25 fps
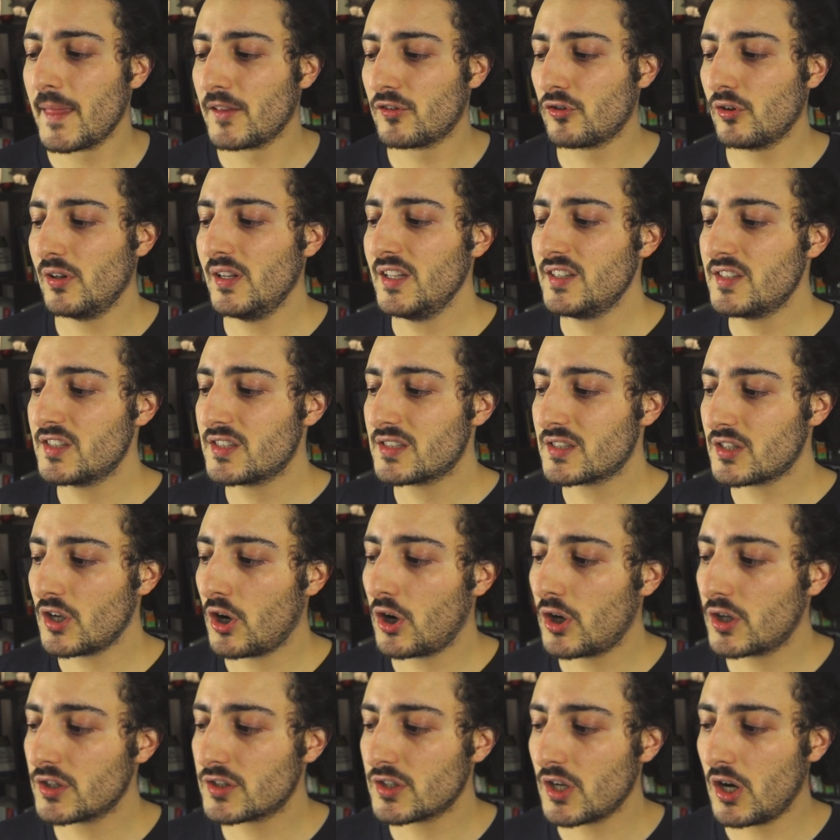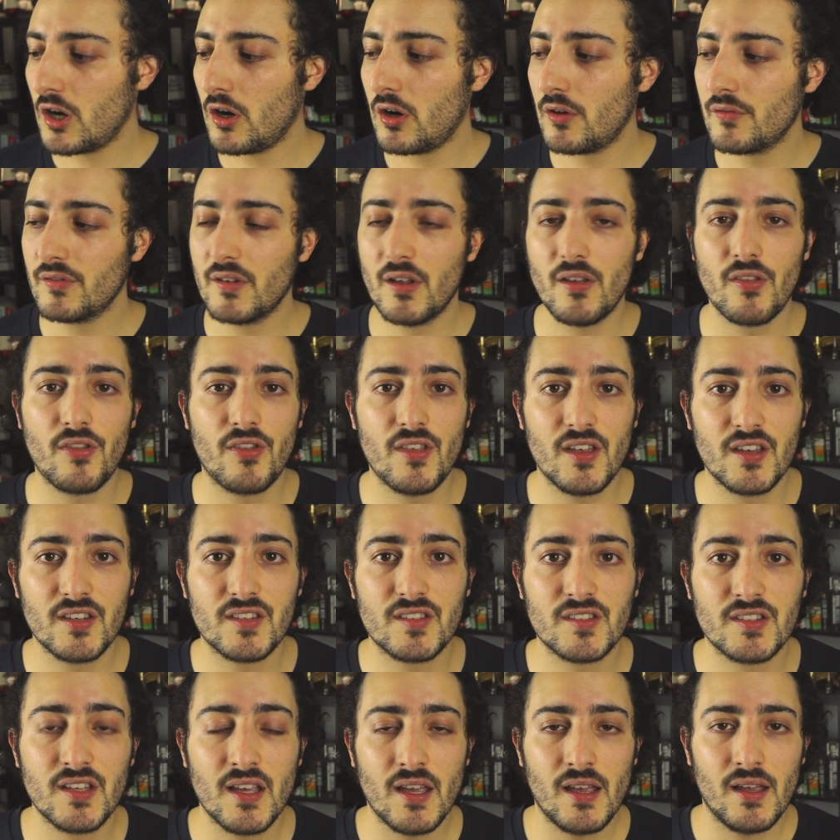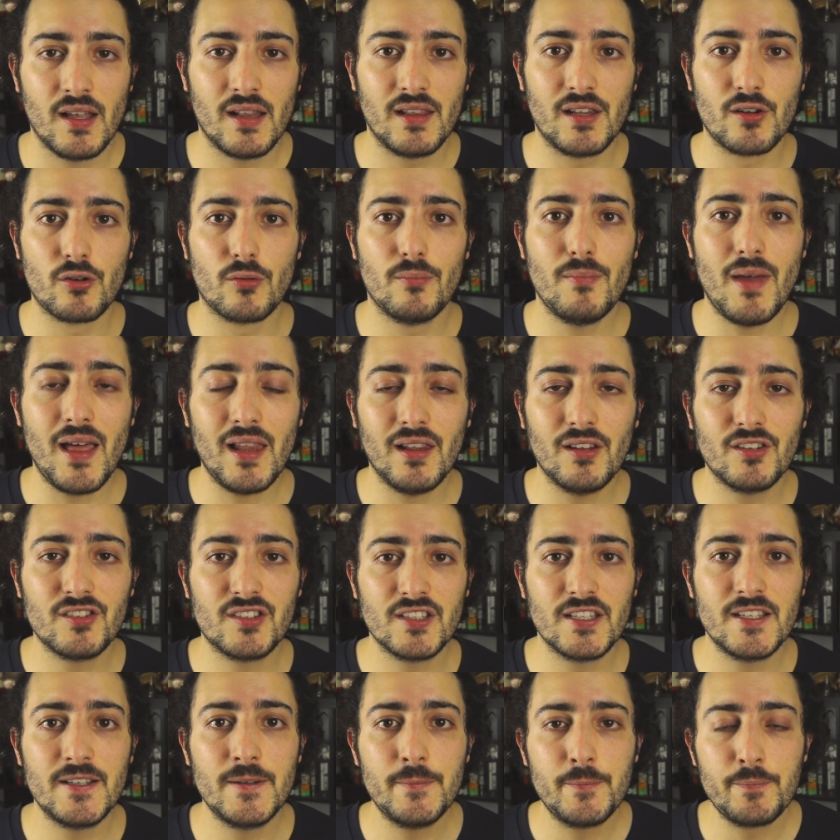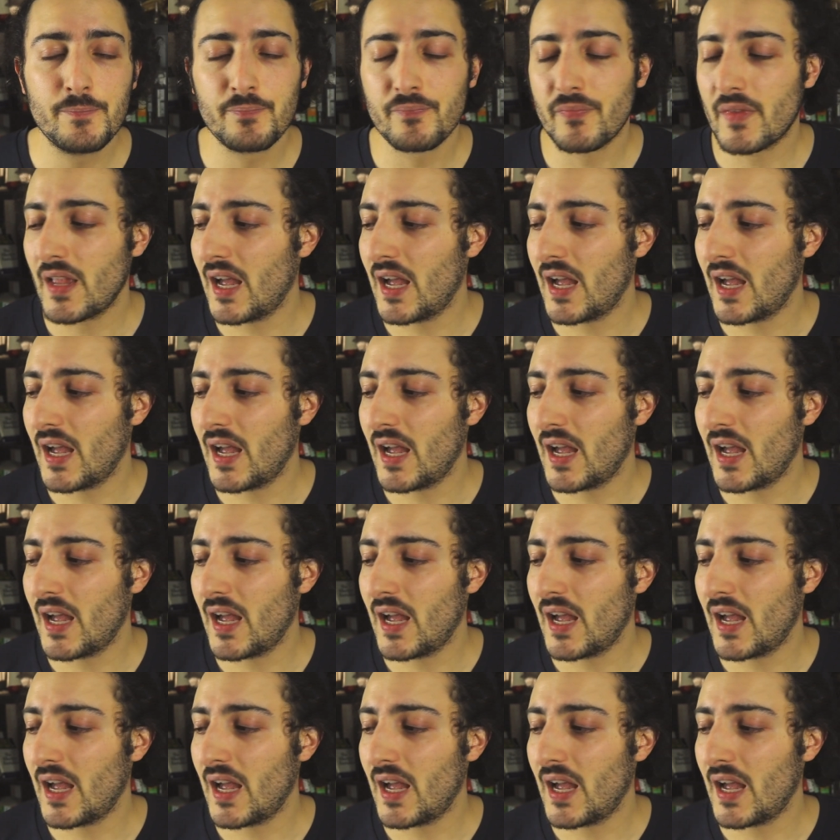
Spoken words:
So let's start on this little melody.